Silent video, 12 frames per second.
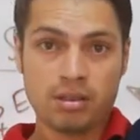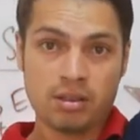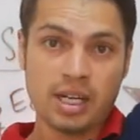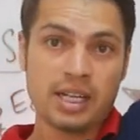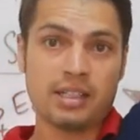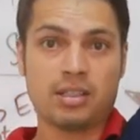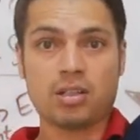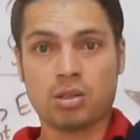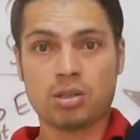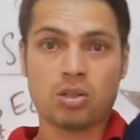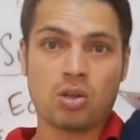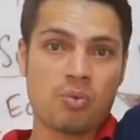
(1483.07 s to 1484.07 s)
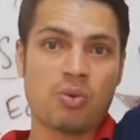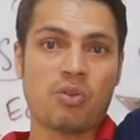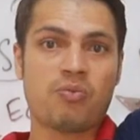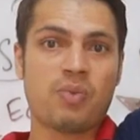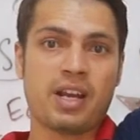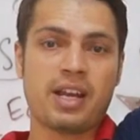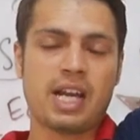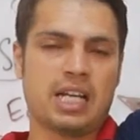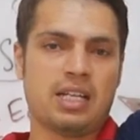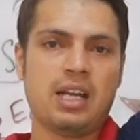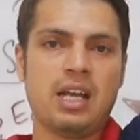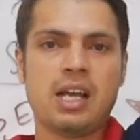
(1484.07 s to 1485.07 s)
right on the top of my
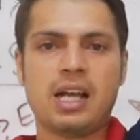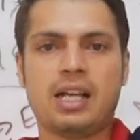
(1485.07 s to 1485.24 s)
head.